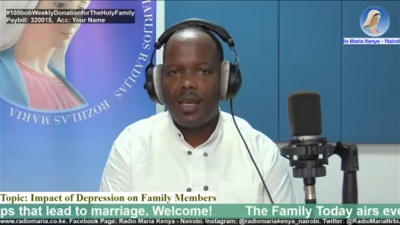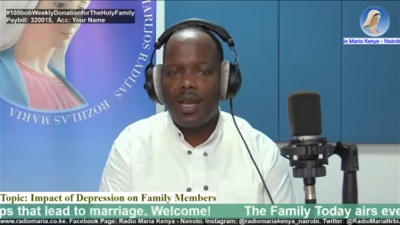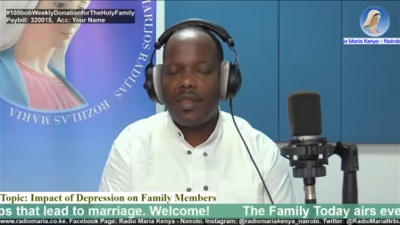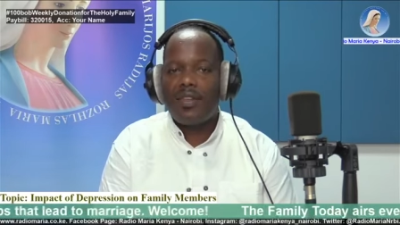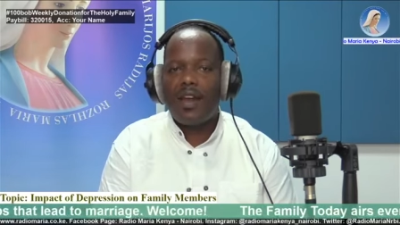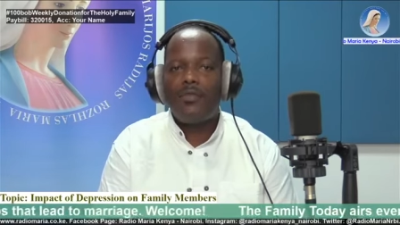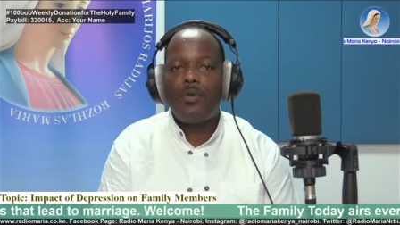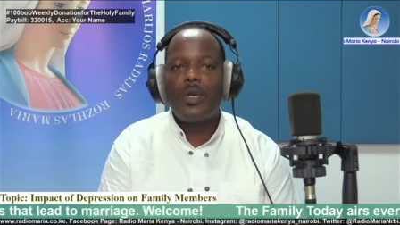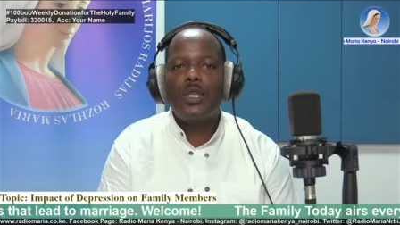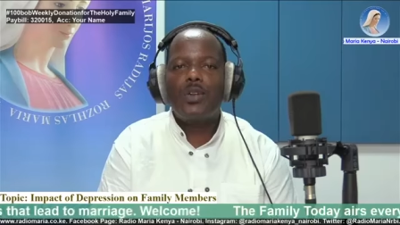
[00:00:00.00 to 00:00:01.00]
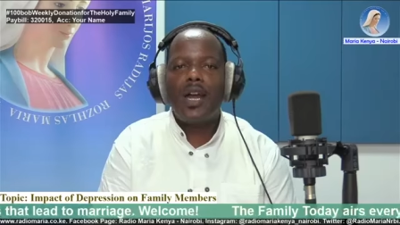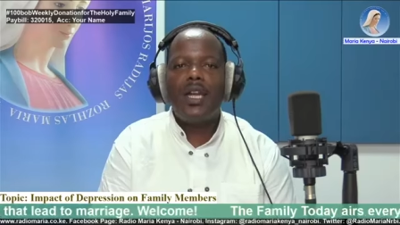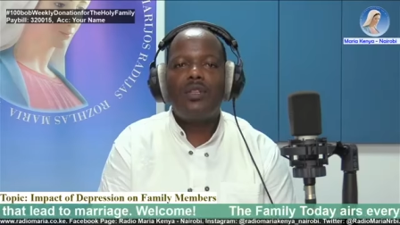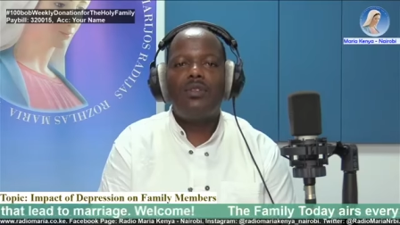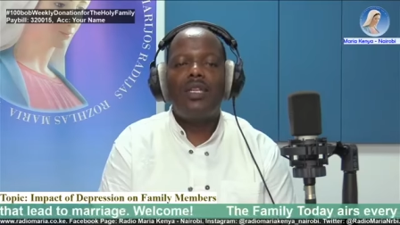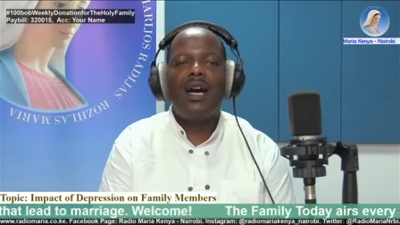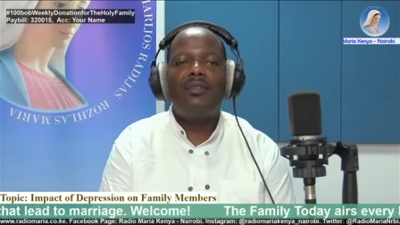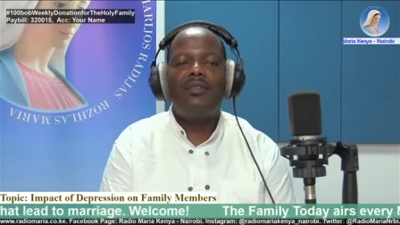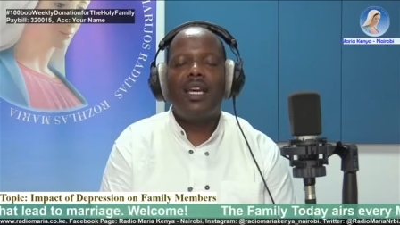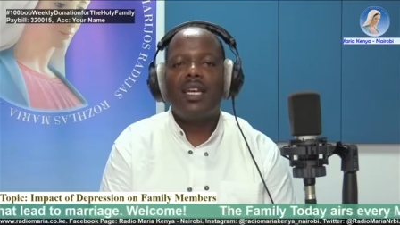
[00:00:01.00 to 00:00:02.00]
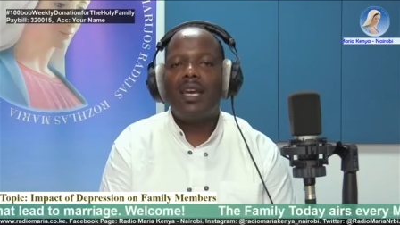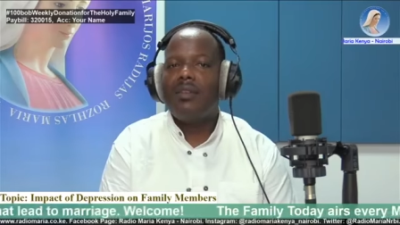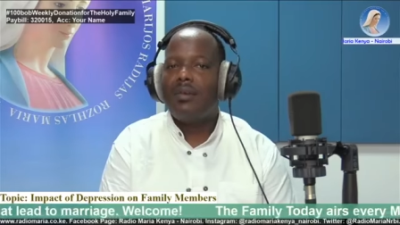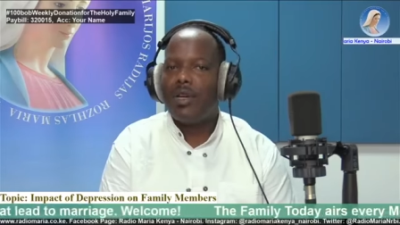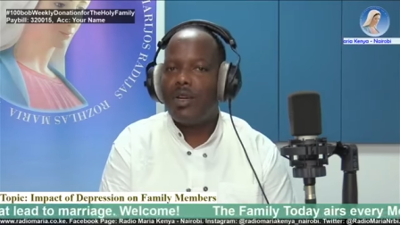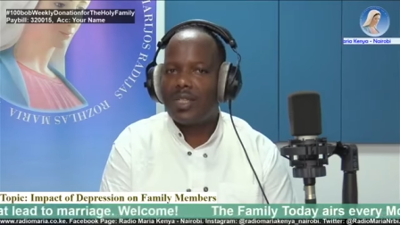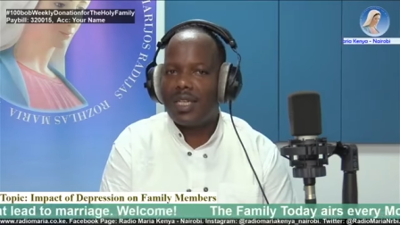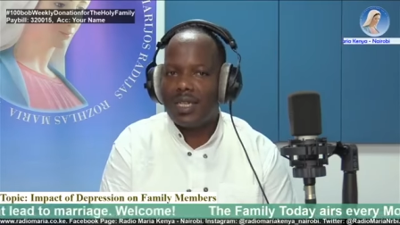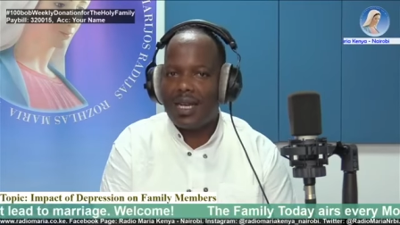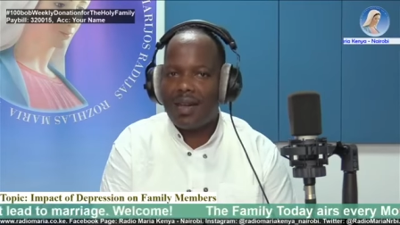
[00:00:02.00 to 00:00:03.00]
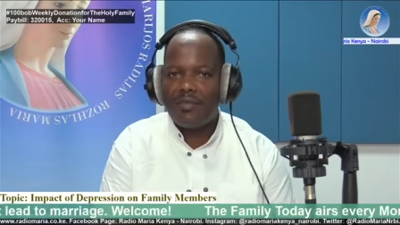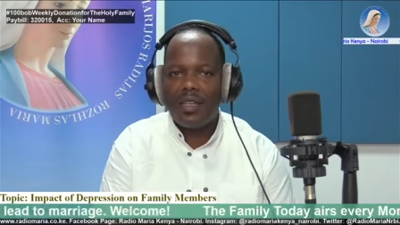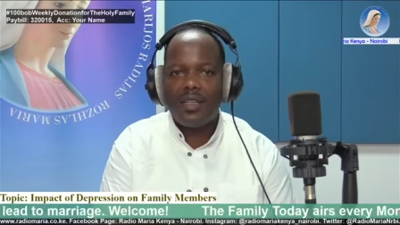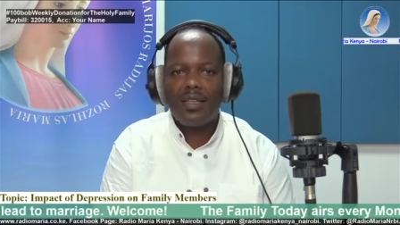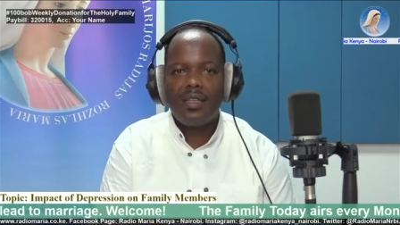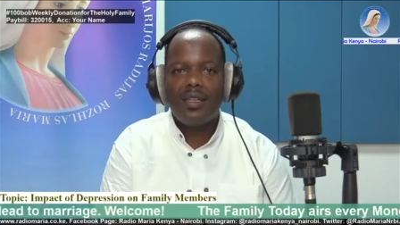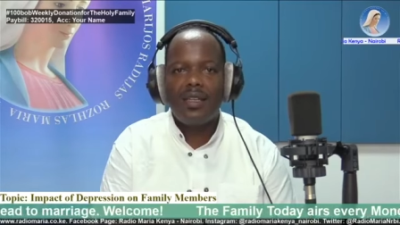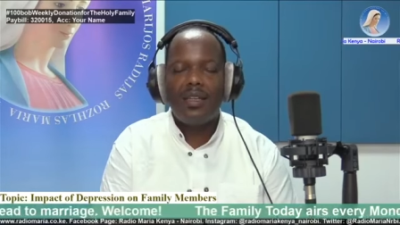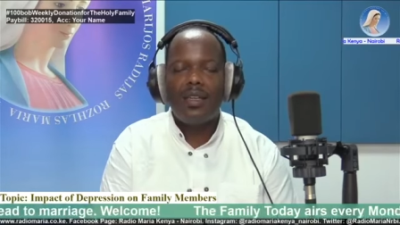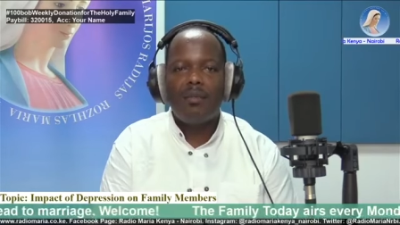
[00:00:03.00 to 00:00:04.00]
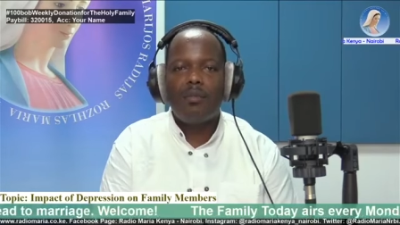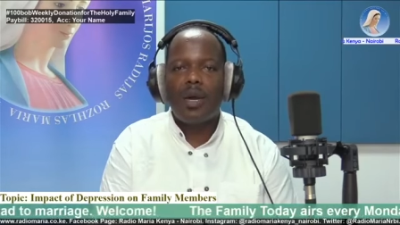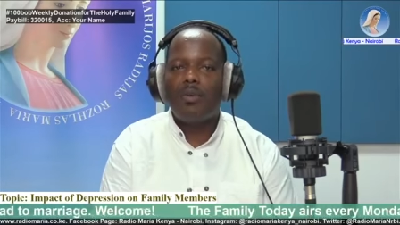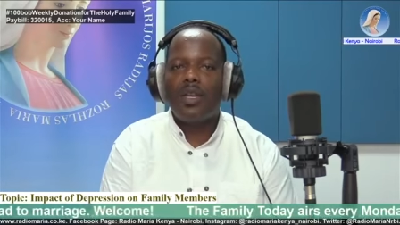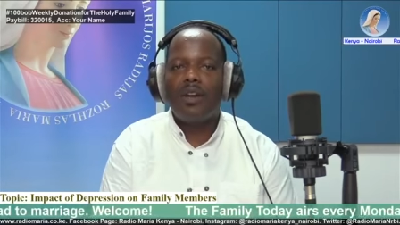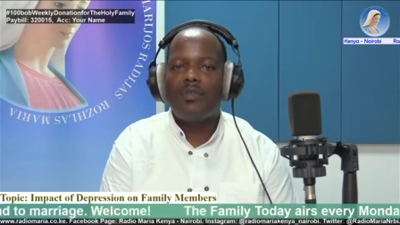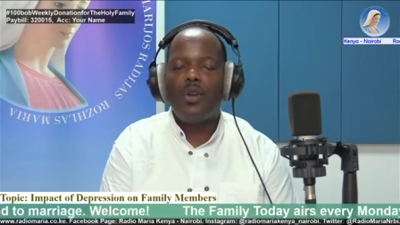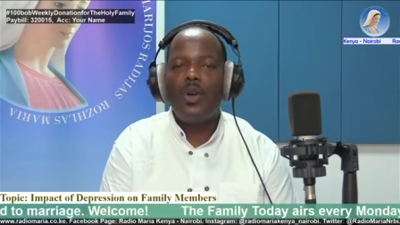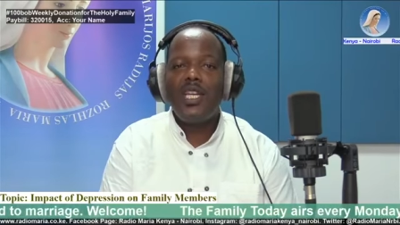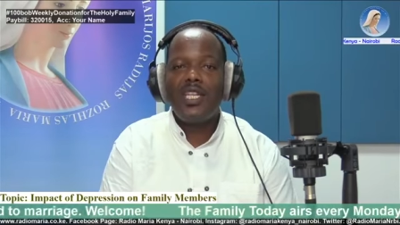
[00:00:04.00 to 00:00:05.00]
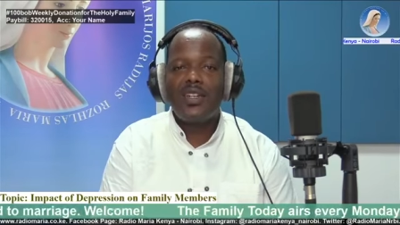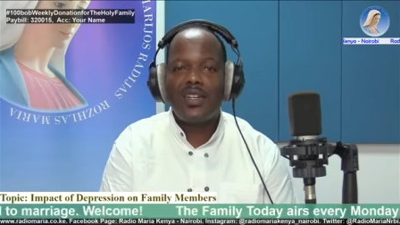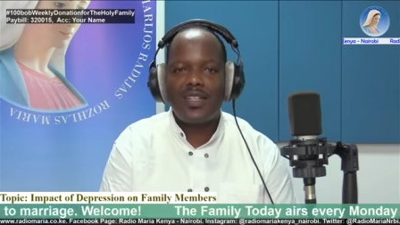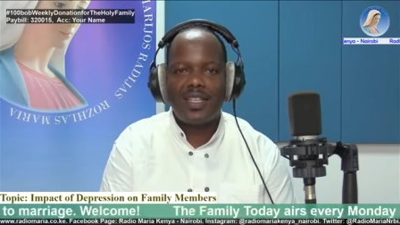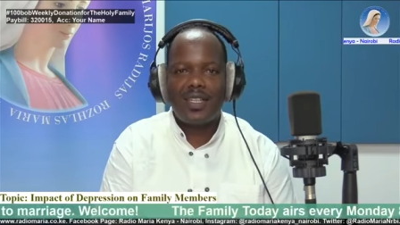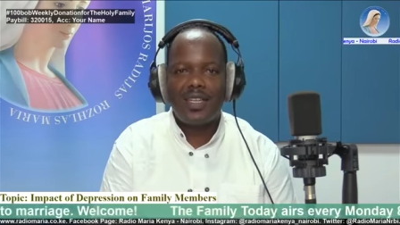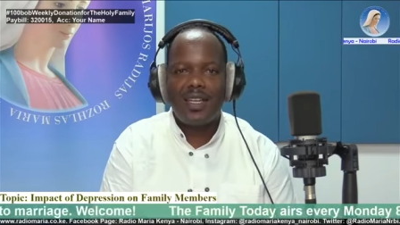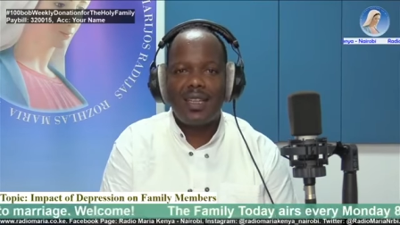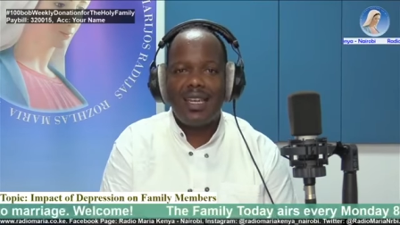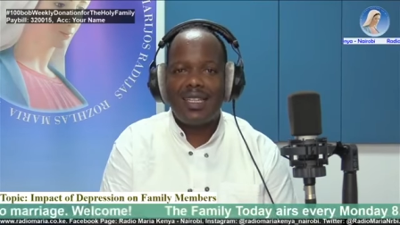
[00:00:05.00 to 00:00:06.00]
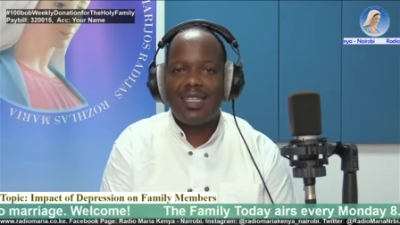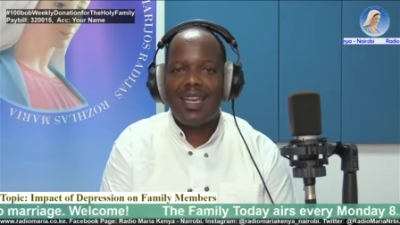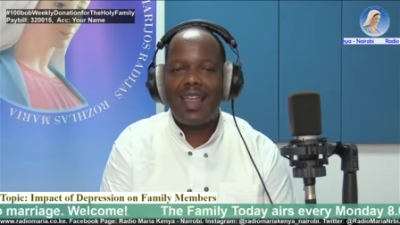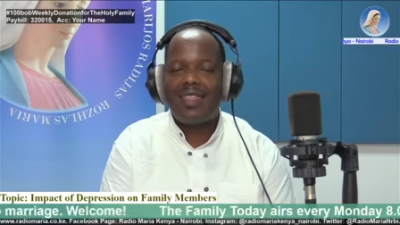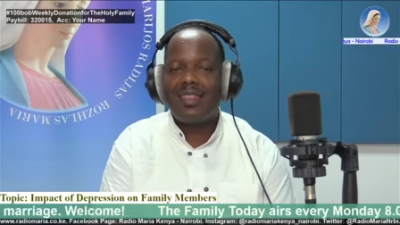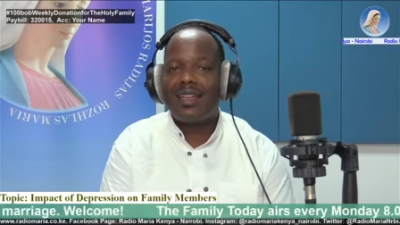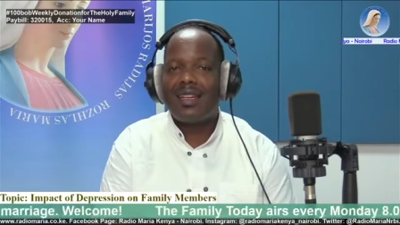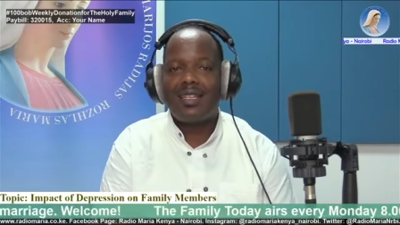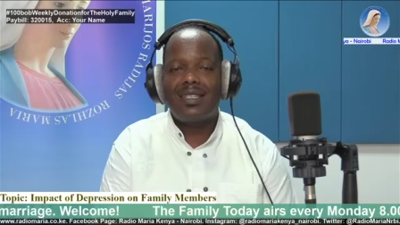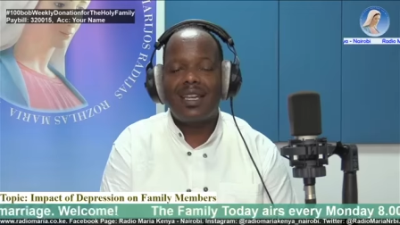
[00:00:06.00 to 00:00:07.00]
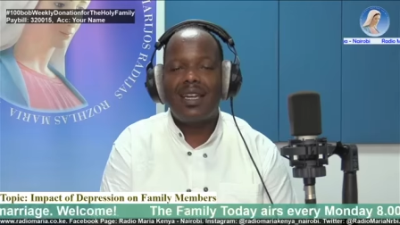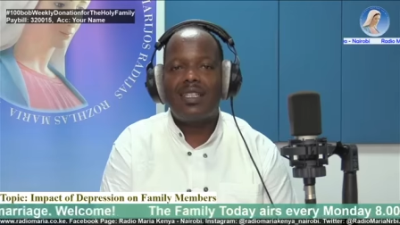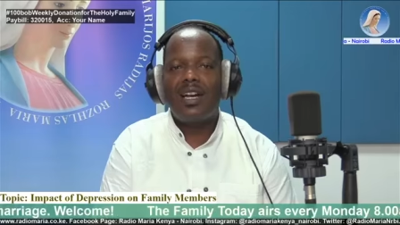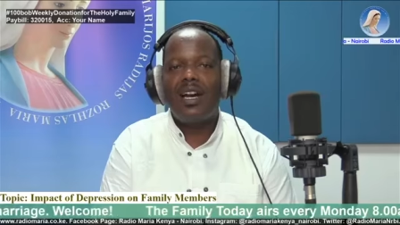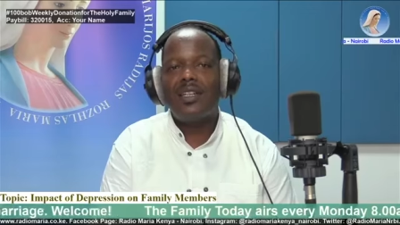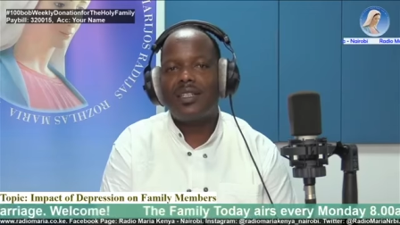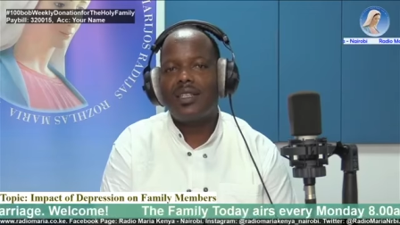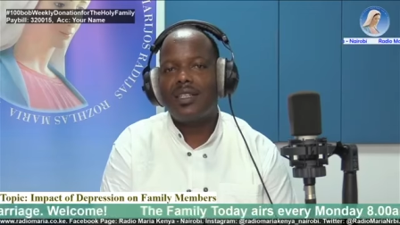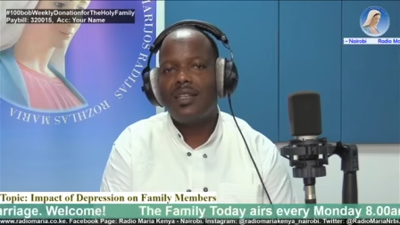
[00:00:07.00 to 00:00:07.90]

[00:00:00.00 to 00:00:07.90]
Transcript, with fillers: And therefore we try to laugh like everybody else is laughing, but we have no interest there's nothing that excites us.